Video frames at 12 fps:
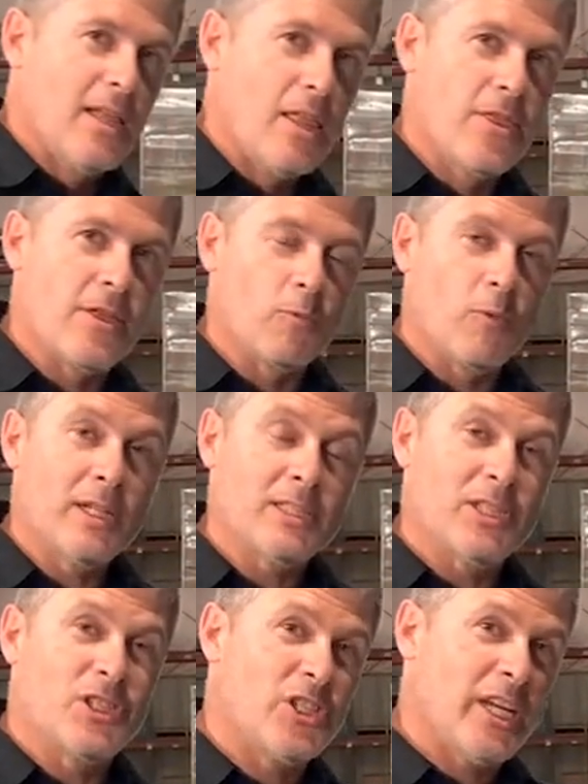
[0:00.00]
that want
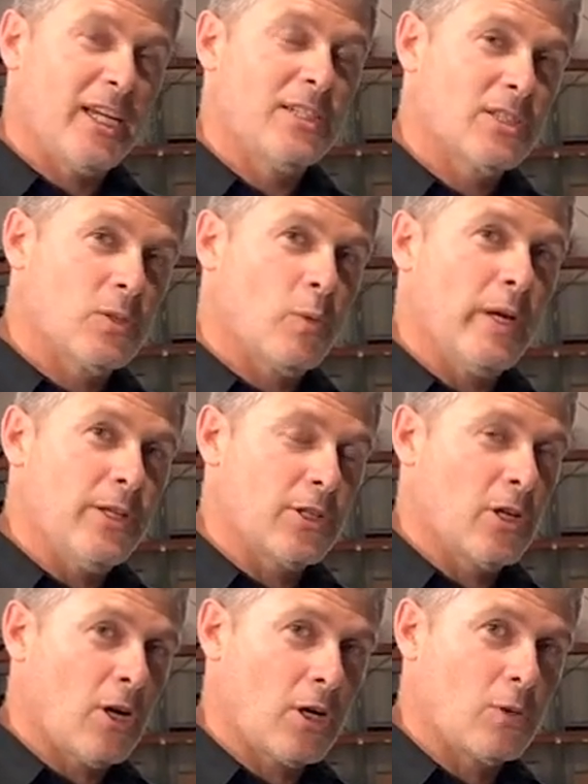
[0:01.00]
to change the way your
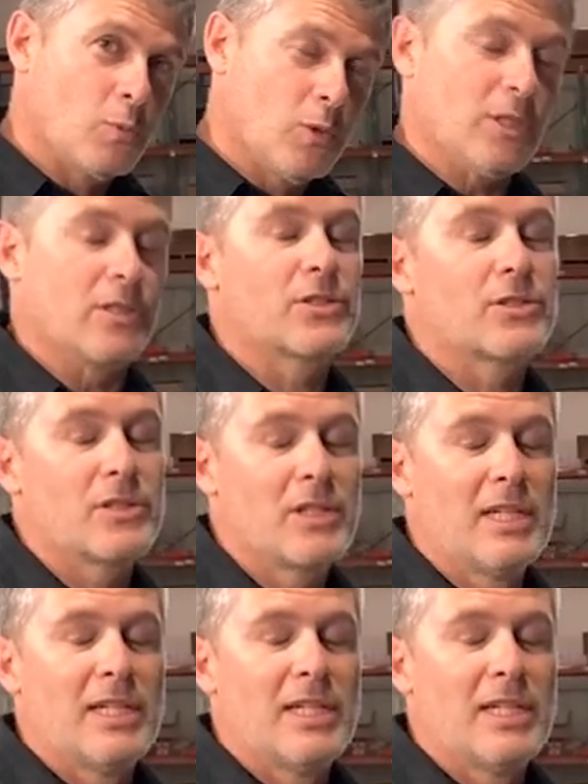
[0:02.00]
car works,